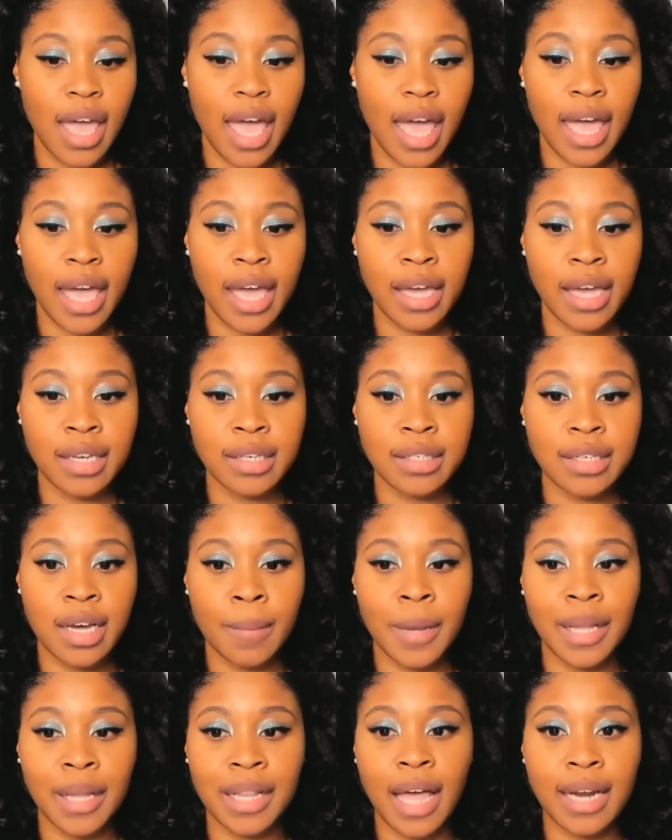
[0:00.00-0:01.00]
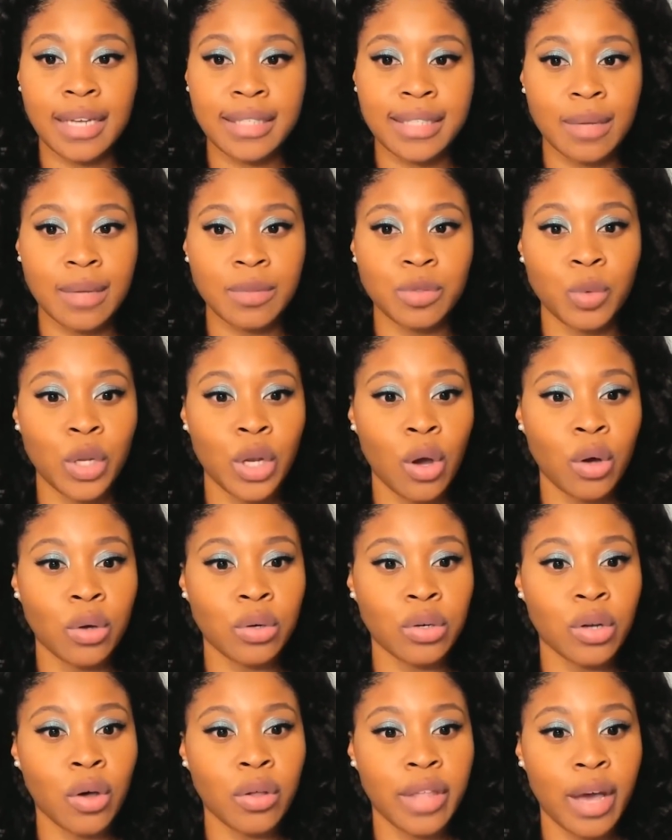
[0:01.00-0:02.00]
And a lot of times we
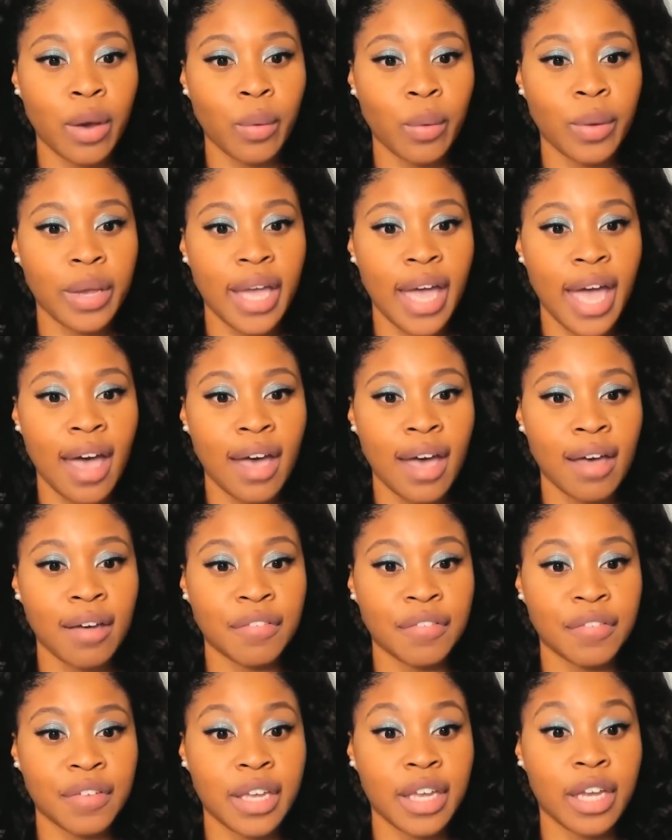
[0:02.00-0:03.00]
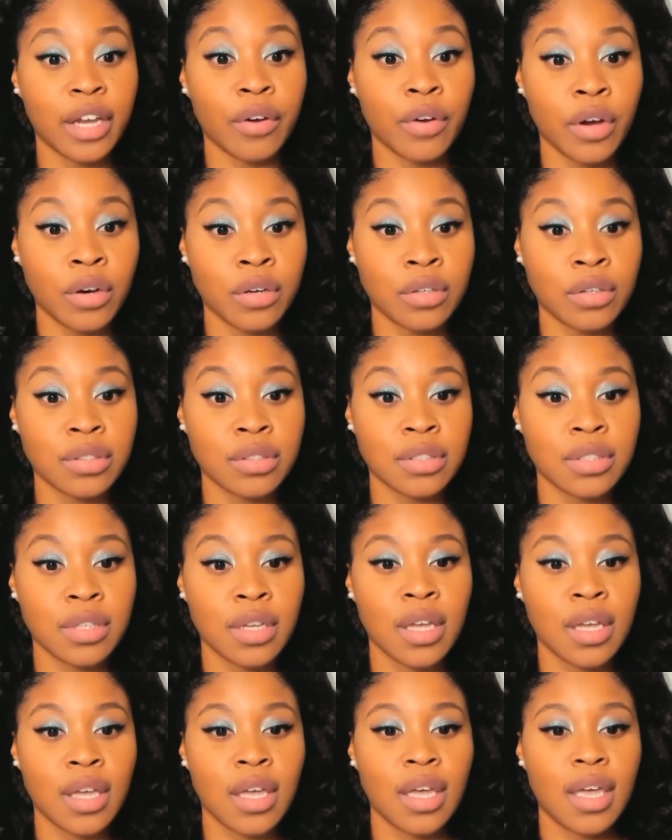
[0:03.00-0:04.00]
don't know that we have heroes,
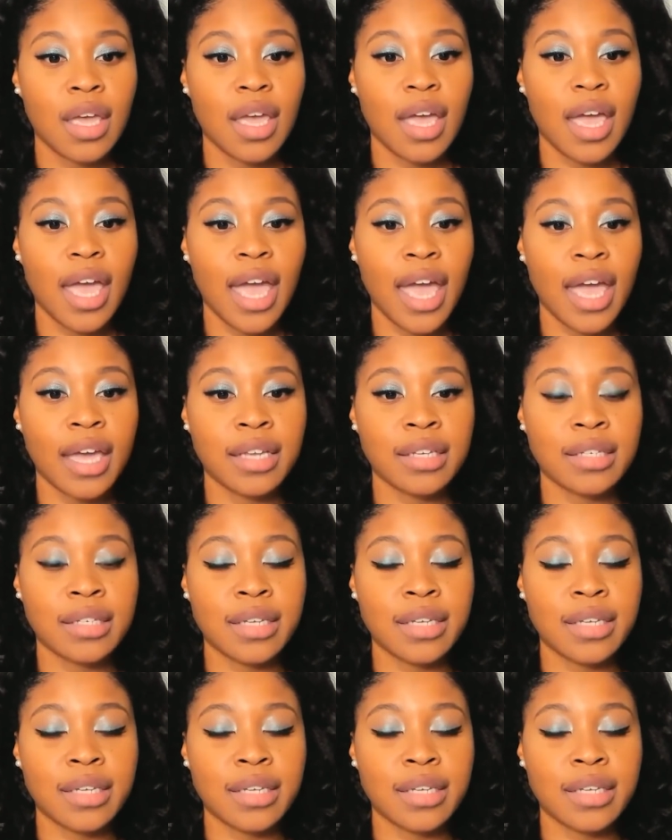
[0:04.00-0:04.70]
and